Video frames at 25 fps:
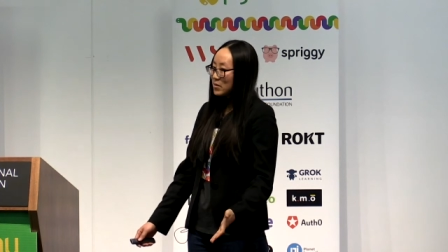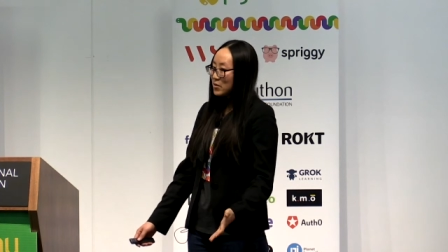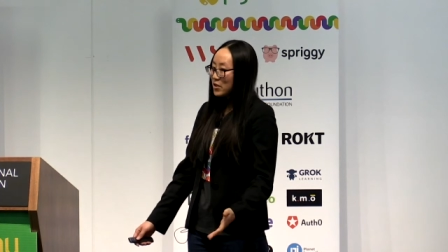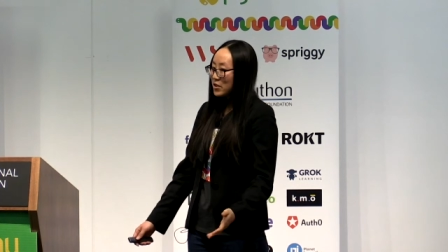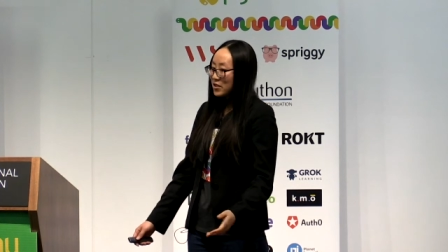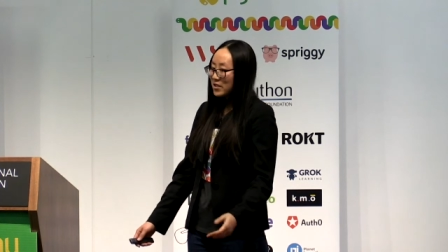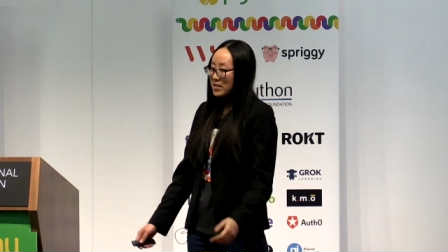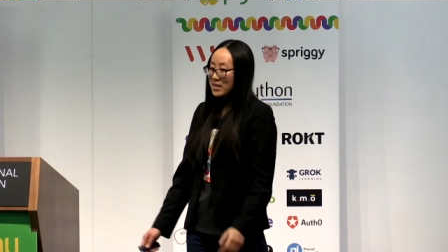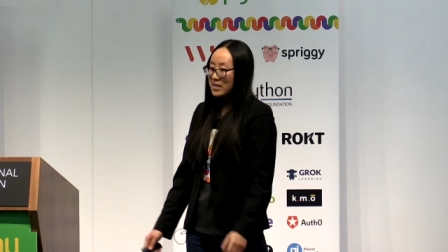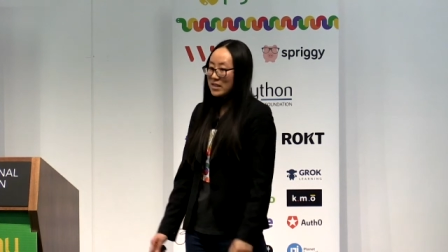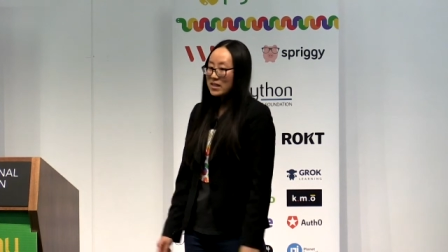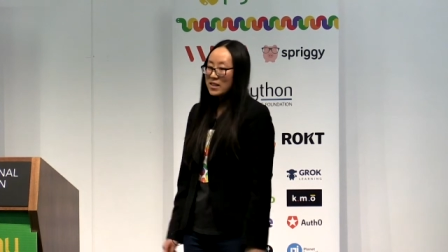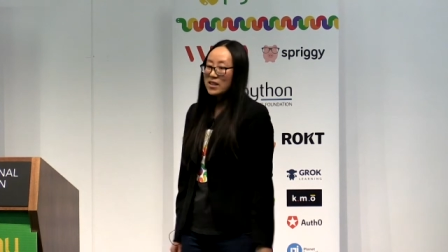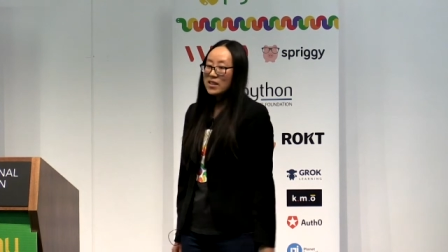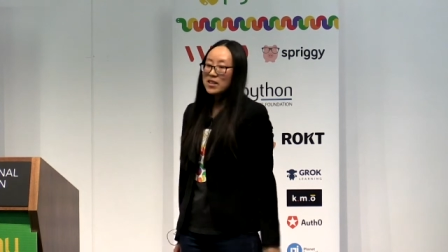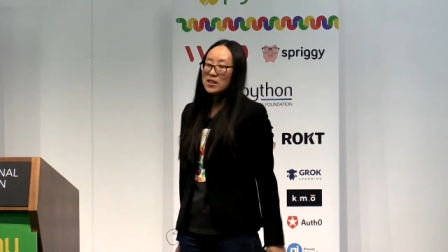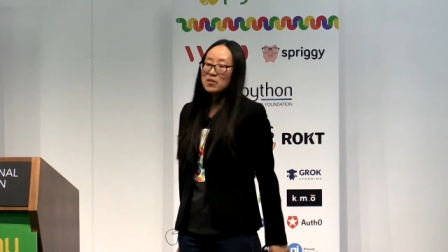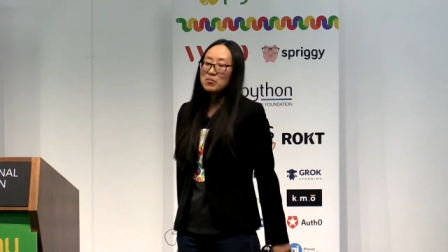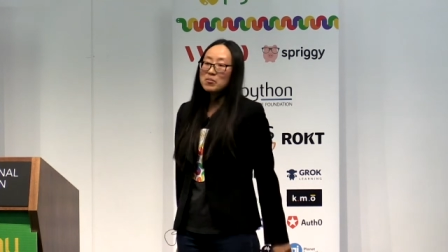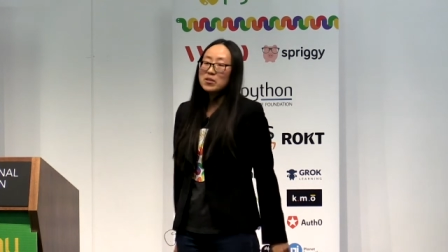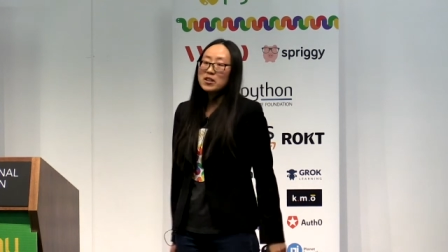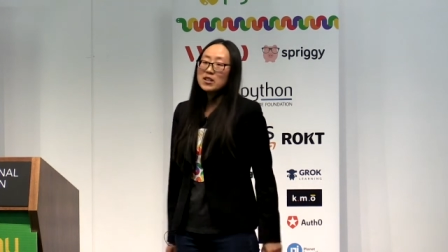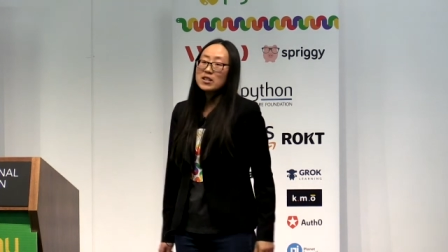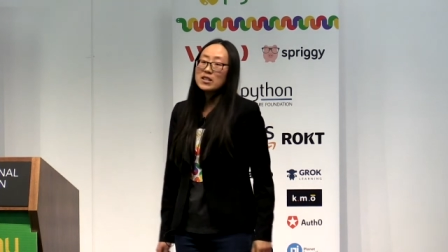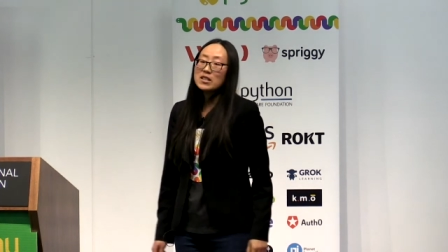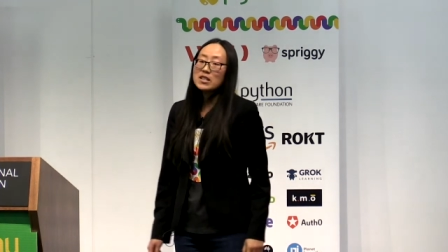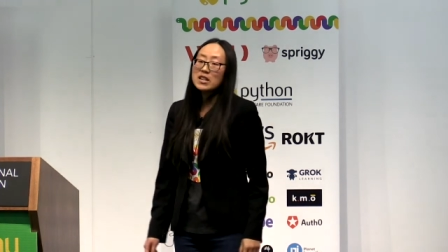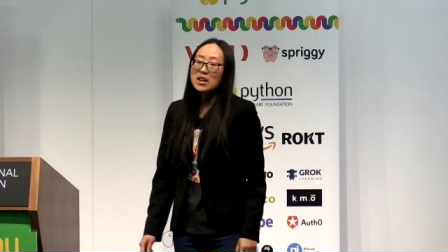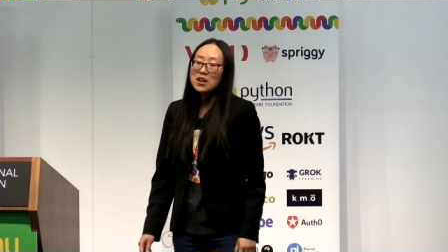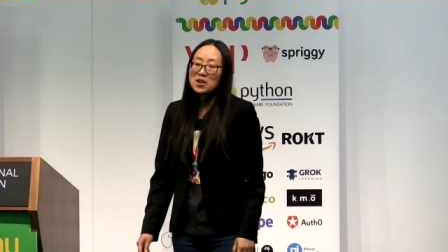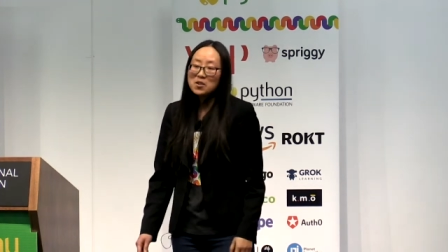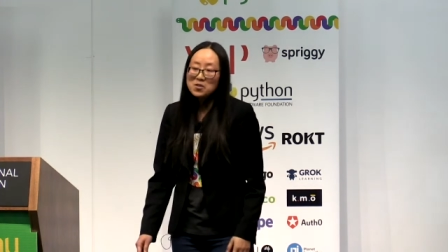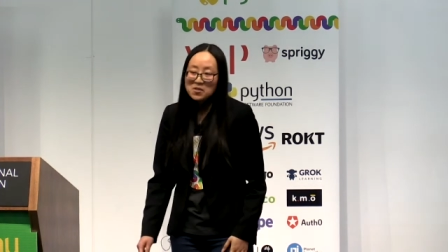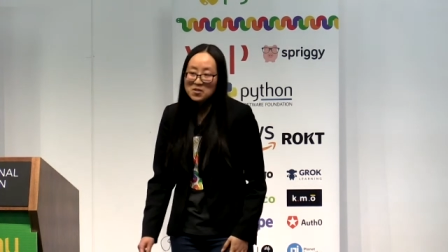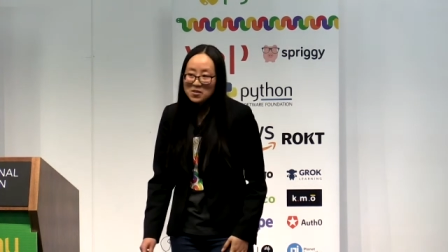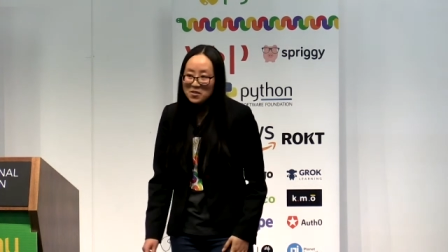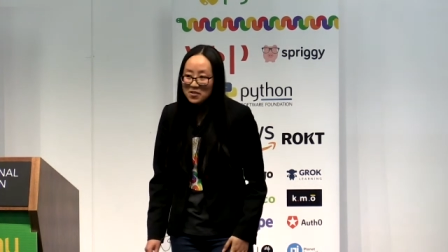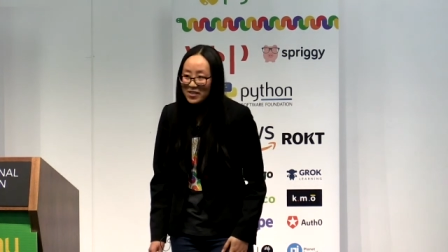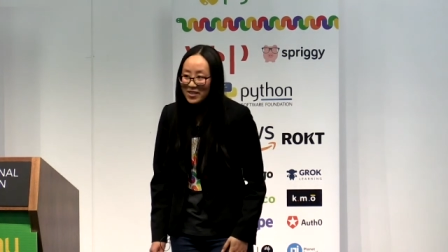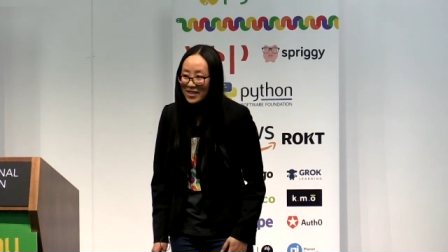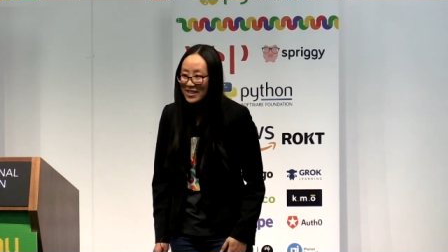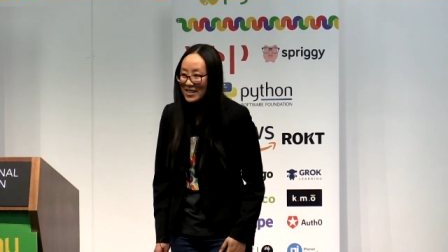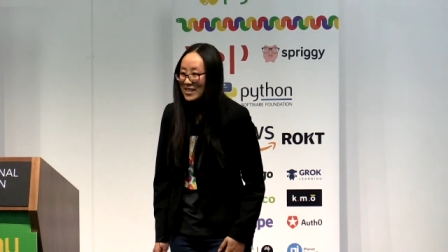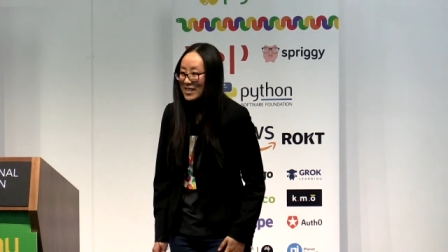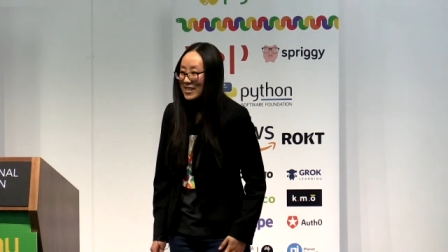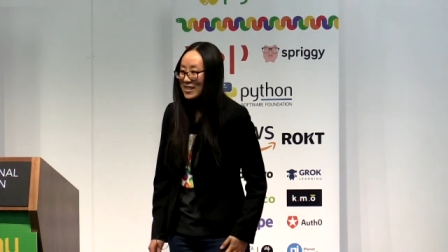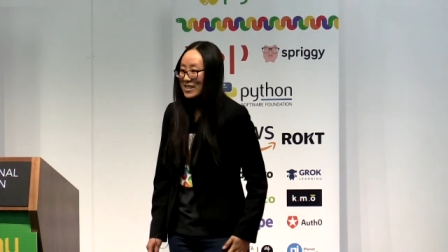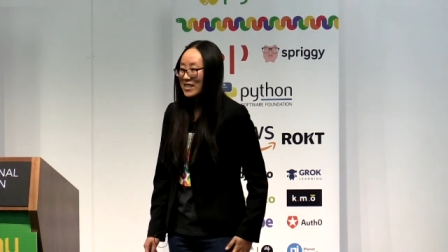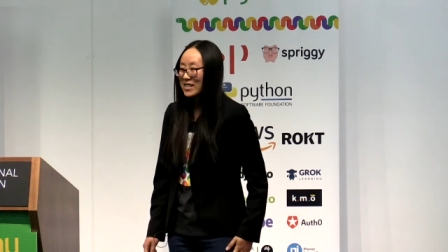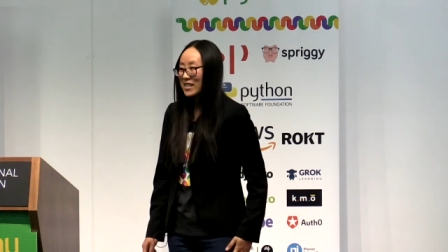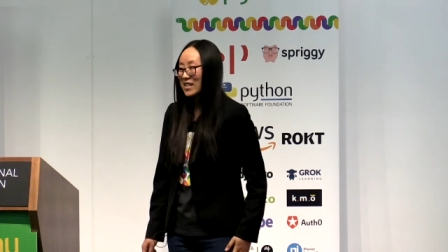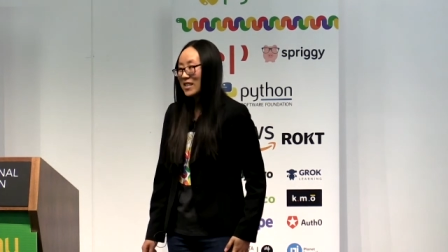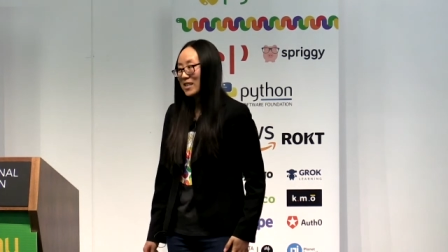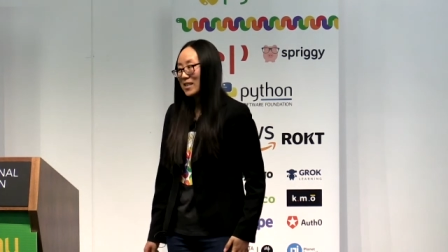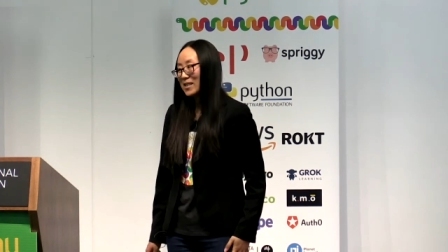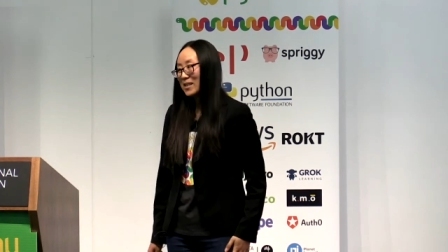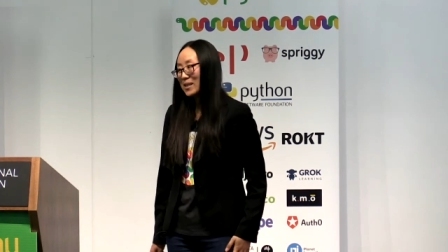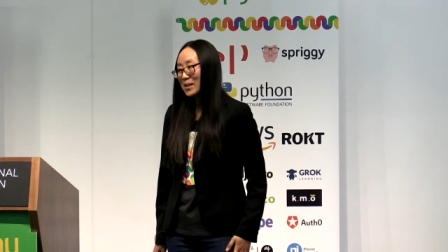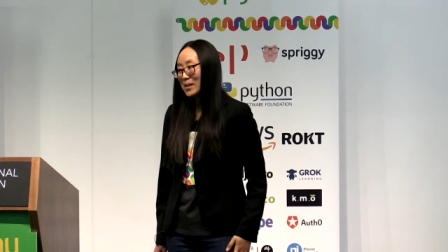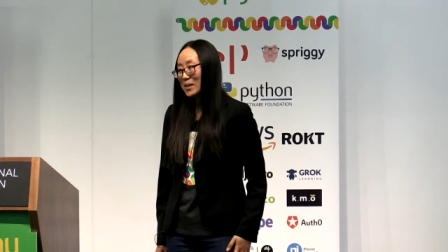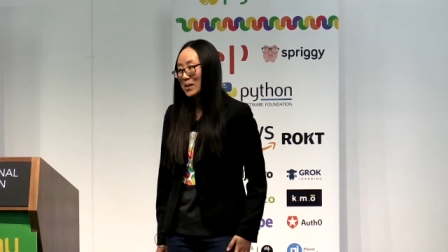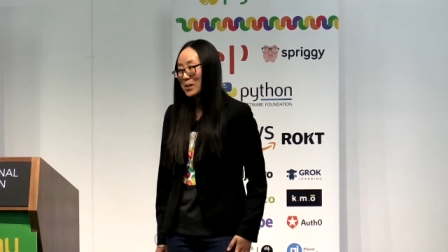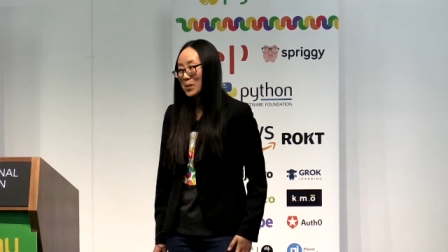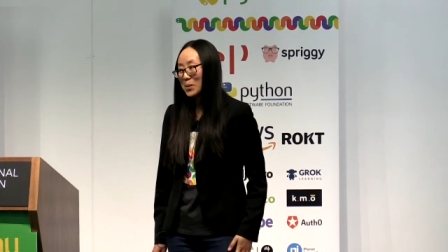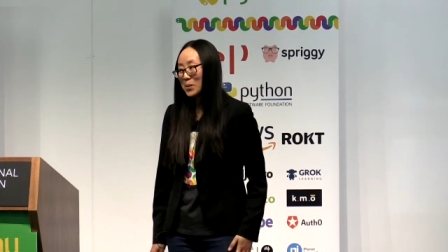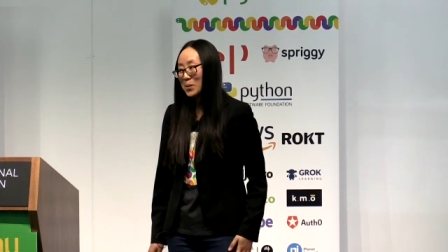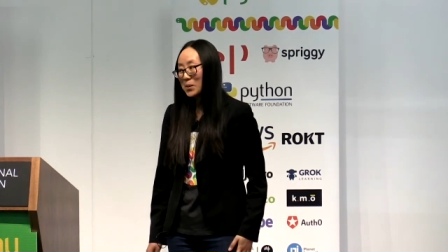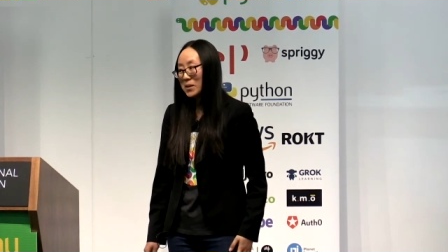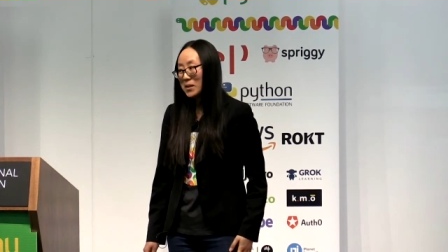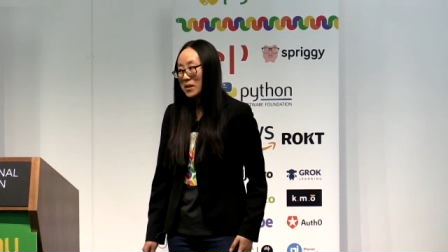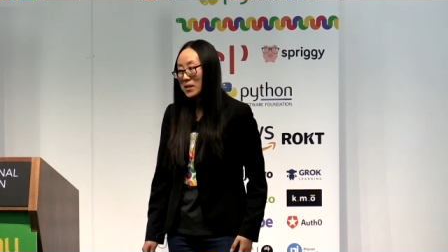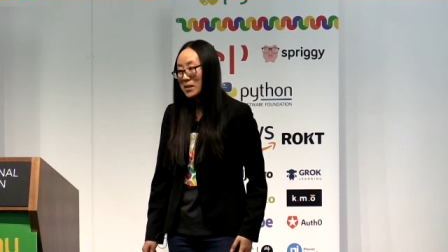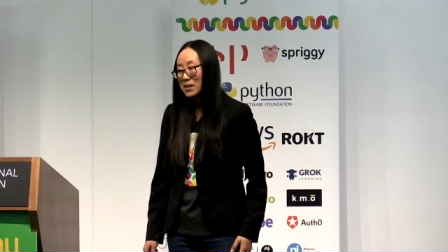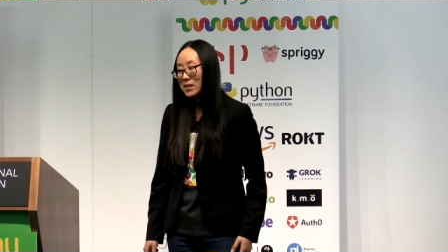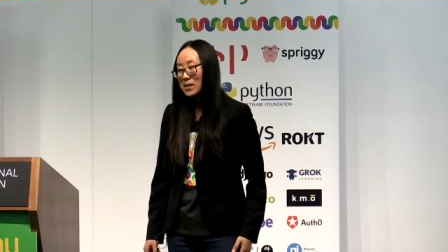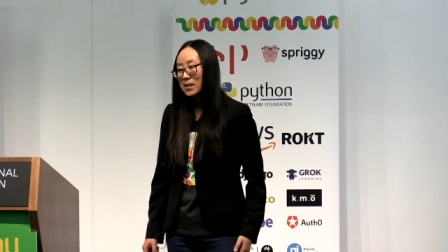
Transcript: noticing that when I tell you this disaster story,